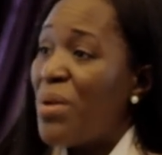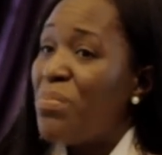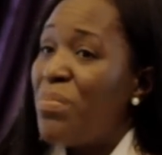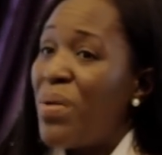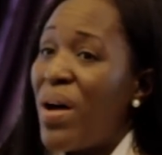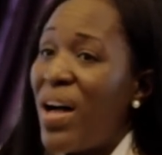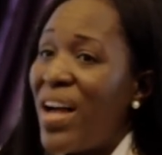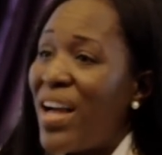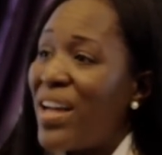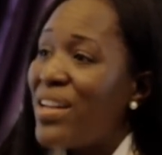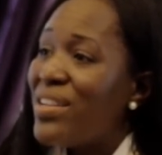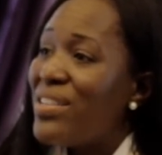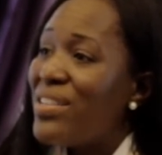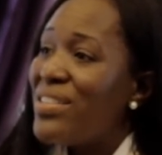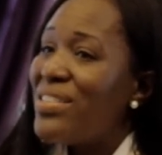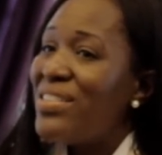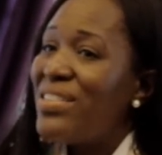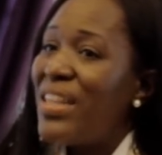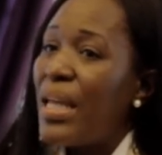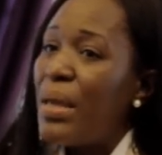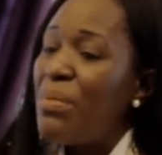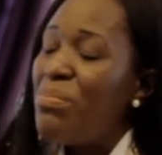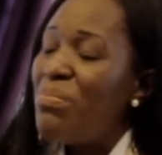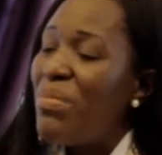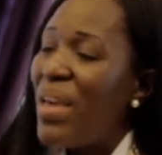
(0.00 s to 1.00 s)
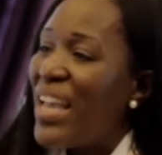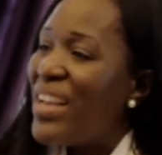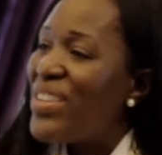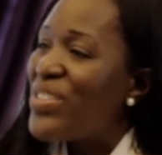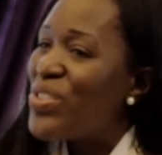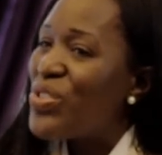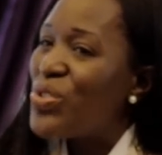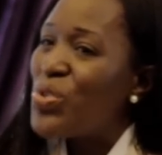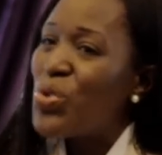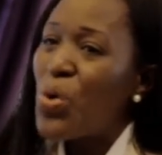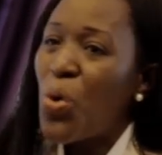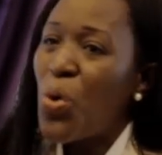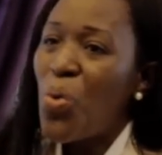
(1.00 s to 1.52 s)
But they make
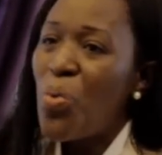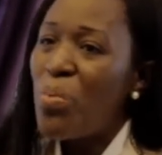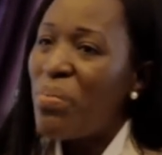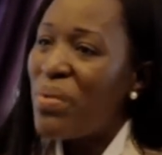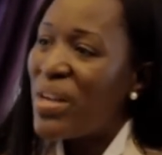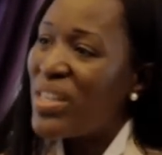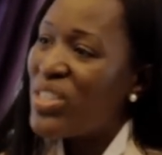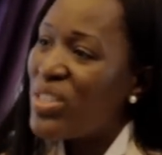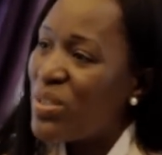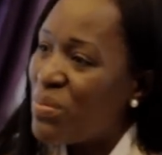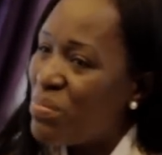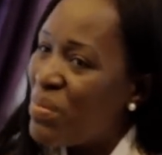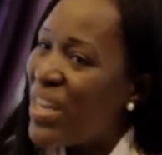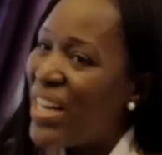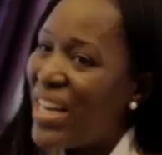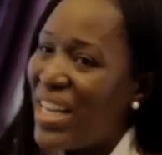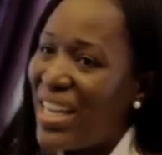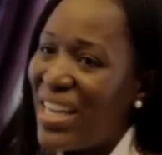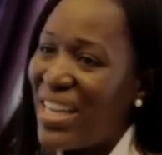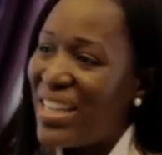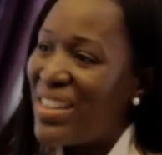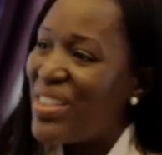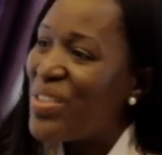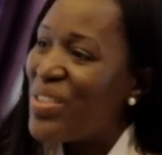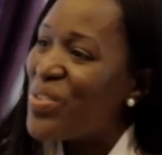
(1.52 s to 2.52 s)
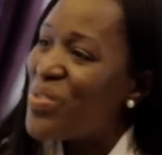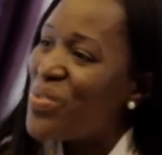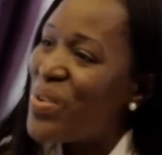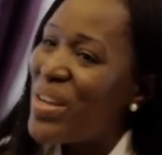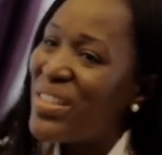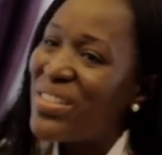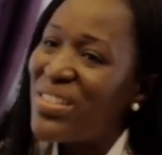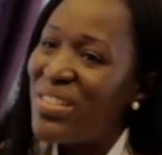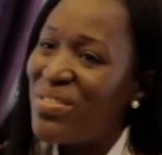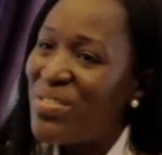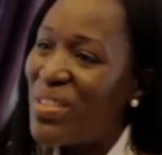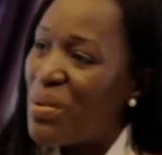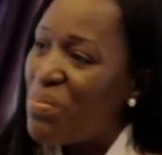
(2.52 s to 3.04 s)
so much money in the
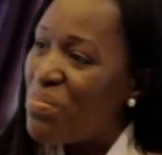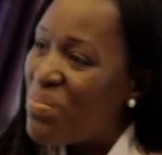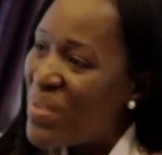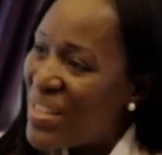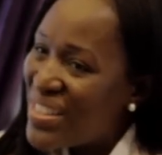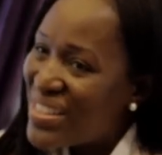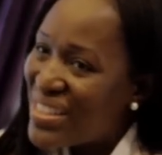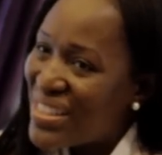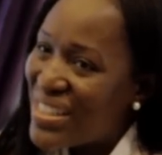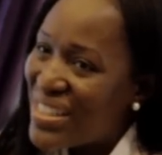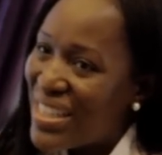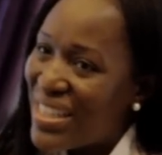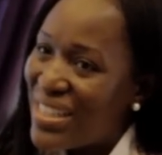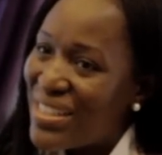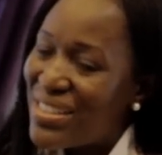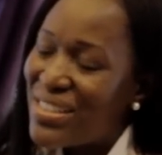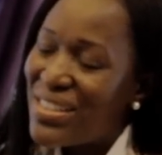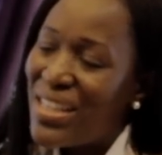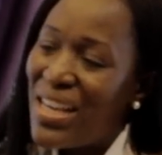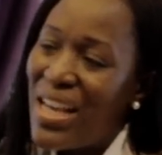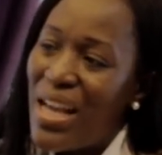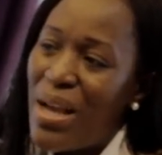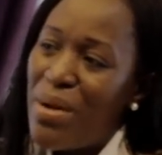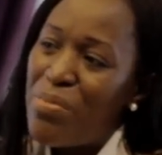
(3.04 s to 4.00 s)
rest of their business.